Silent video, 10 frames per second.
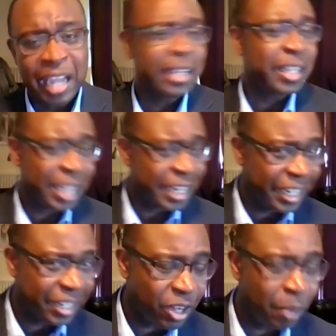There's an
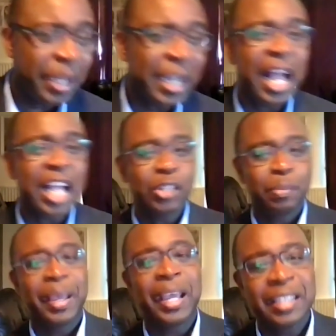economic
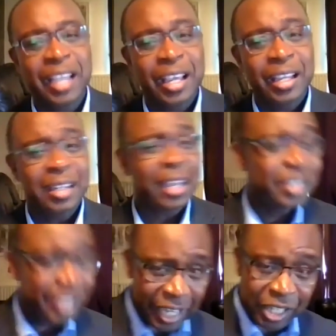aspect,
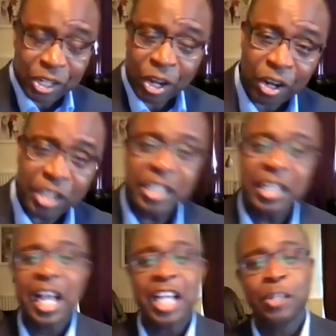there's
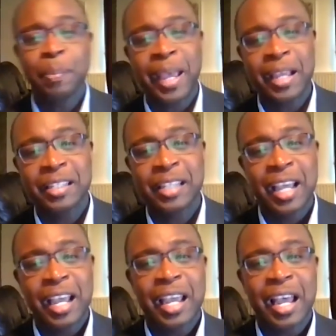technology aspects
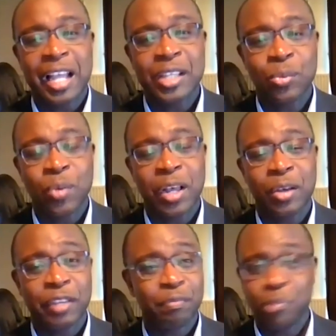as well.
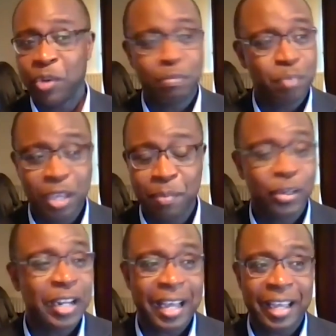Like when
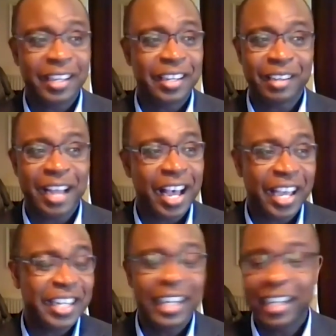people are
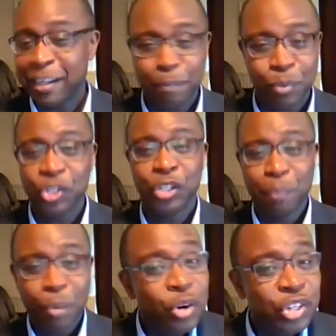hiding in the bush
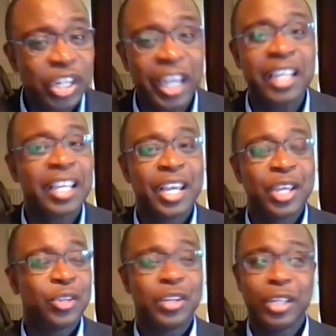poaching,
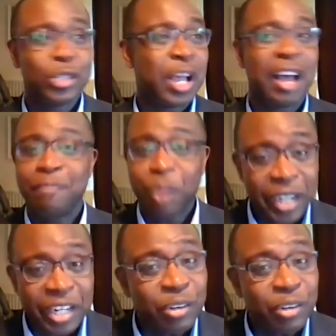you need to have
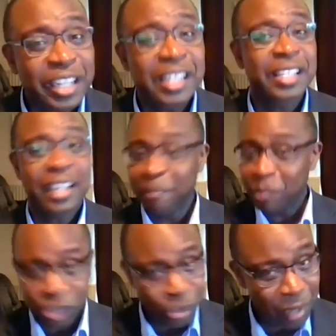monitoring
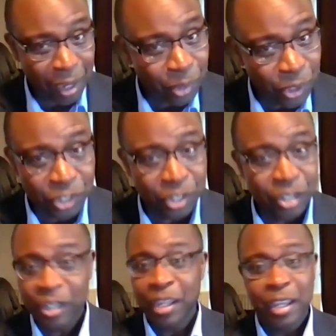systems to be able
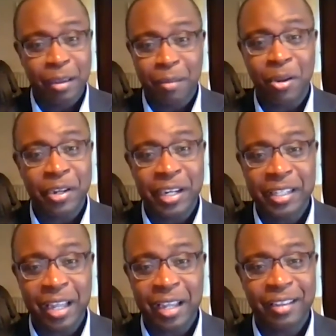to
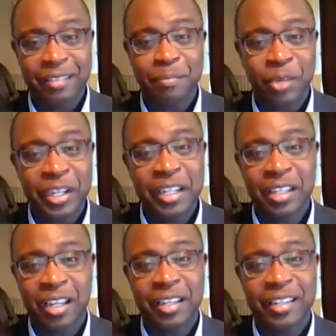
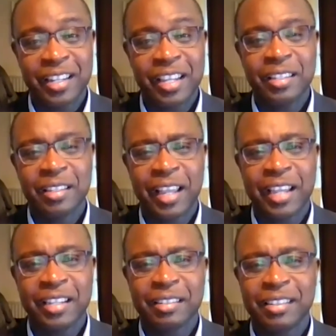monitor these
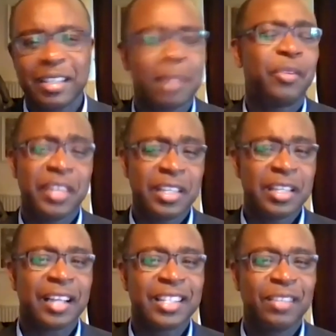things, some of these
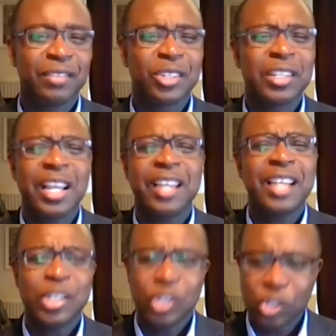activities. So there's
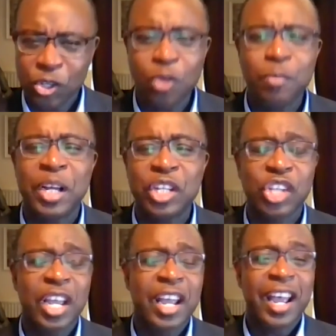just so much,
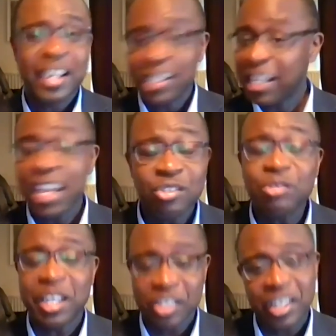and it's
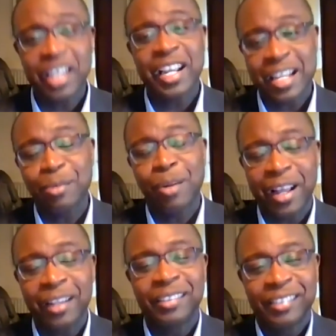interesting as
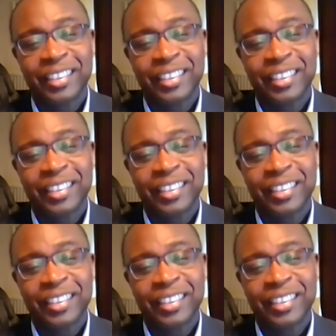well.